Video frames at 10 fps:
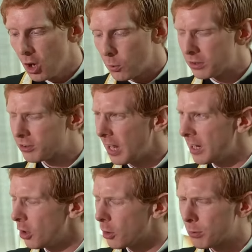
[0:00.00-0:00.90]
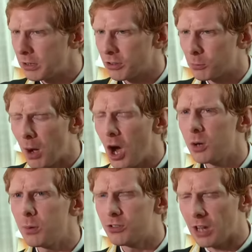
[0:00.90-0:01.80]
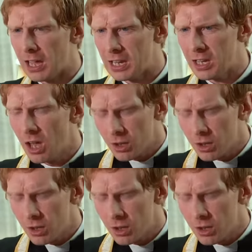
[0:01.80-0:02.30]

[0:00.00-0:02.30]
We say, don't the priest says, Panem de Celi,